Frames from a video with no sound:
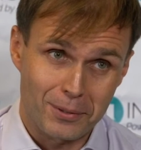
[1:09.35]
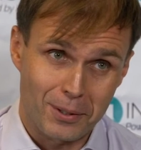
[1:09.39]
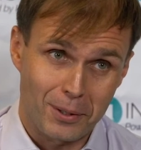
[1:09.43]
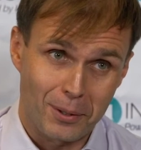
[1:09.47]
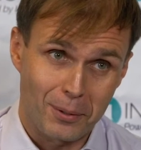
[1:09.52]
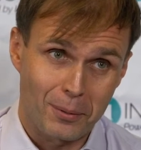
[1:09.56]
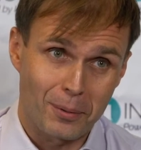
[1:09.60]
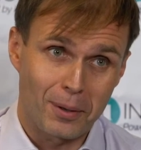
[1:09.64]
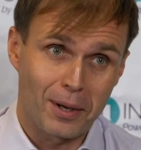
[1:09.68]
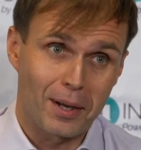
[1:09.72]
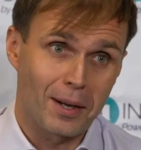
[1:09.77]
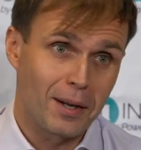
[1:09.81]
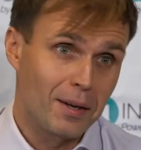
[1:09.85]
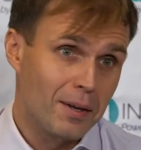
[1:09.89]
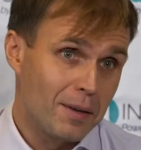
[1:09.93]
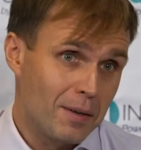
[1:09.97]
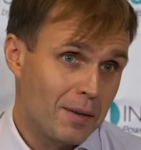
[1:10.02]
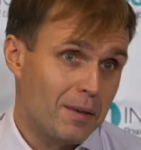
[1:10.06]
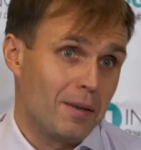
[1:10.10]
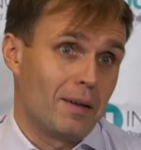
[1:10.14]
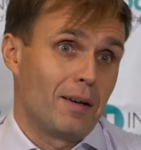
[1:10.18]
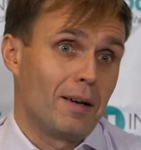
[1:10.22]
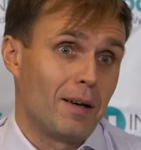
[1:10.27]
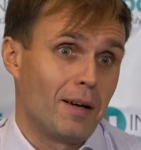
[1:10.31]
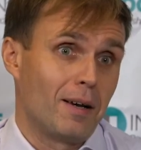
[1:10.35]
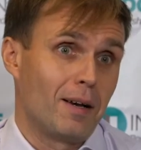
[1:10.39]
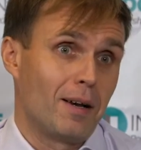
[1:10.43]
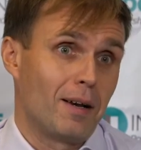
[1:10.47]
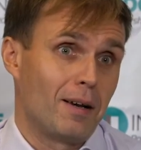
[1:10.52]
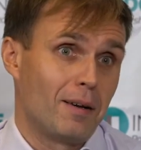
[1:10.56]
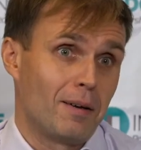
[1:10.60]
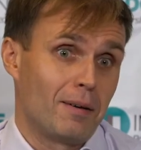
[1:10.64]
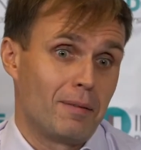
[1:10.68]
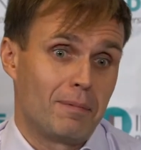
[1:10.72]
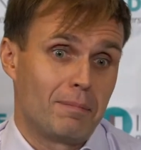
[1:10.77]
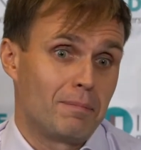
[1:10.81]
So uh,
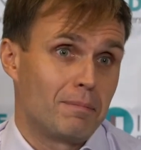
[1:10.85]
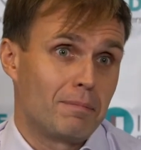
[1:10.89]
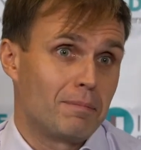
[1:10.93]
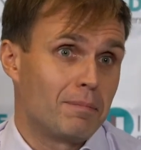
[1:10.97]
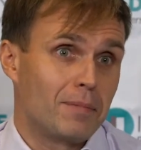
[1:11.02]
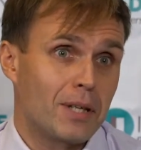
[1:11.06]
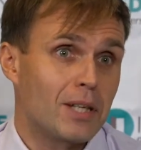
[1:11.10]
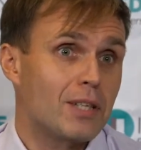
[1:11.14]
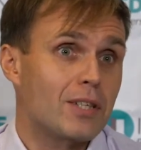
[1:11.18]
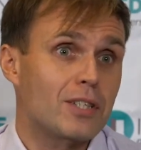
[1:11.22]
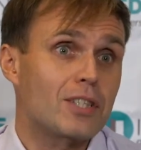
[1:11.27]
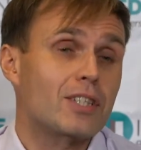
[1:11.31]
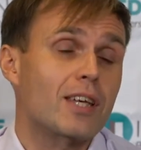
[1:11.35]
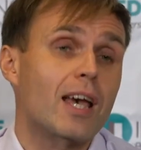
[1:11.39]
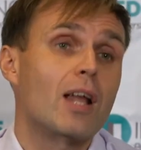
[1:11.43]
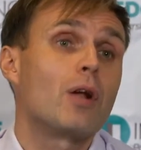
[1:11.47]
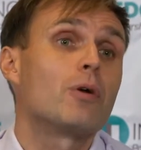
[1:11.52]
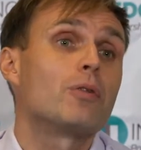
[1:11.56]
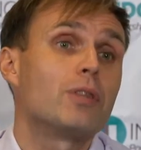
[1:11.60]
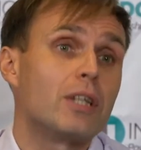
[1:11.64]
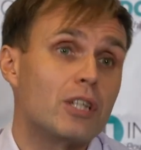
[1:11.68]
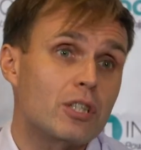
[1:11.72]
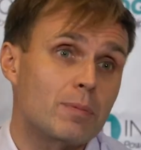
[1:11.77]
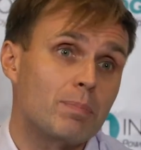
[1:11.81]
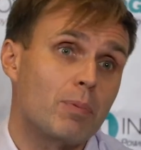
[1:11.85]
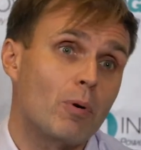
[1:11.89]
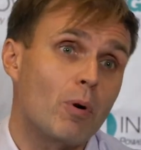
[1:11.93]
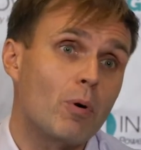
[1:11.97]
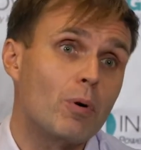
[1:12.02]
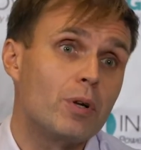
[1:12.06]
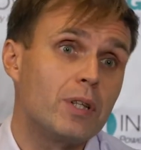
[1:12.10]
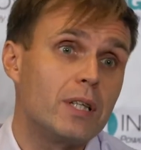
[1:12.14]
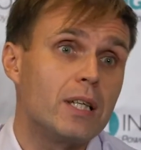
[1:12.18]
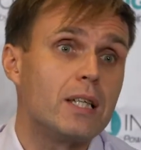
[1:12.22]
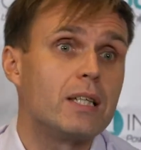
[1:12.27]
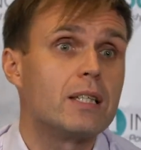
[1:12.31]
uh, they just cannot
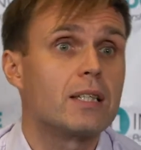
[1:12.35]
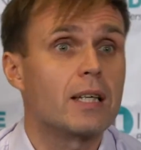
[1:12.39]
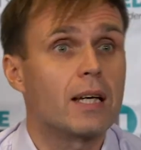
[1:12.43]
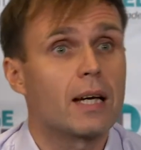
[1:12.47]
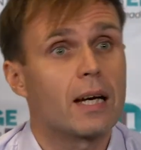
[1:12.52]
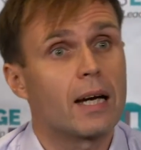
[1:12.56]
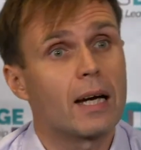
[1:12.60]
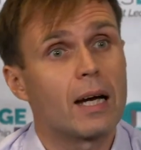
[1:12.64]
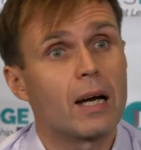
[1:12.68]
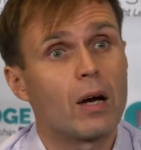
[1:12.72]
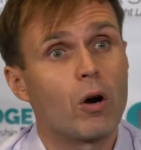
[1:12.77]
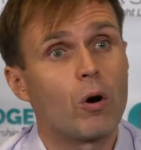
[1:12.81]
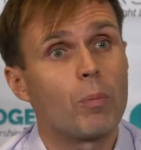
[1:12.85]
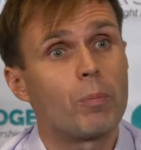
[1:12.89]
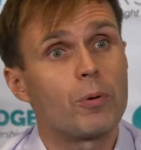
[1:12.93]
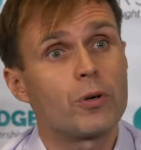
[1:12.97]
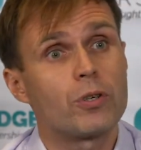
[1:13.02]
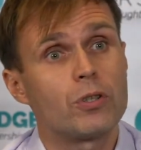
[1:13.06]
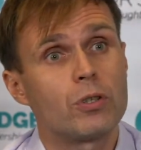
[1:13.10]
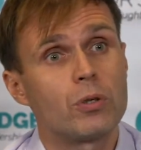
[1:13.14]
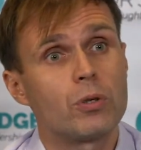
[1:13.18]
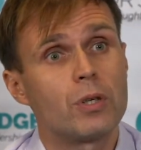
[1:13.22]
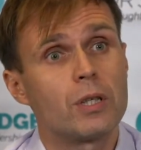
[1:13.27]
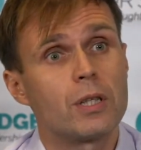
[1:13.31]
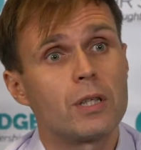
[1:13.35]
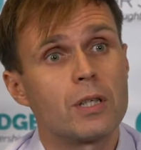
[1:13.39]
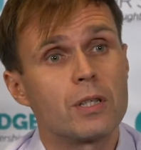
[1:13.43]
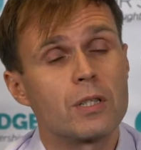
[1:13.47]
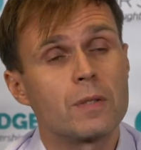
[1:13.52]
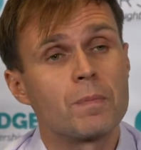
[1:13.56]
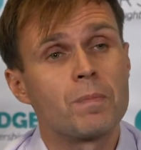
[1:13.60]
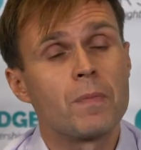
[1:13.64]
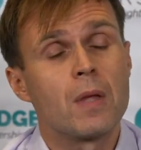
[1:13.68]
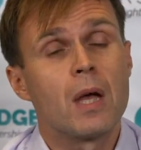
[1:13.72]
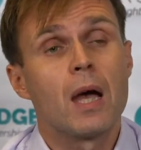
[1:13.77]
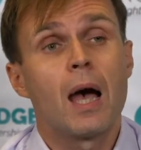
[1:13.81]
explore these uh,
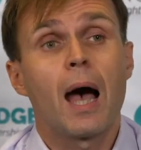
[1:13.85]
opportunities.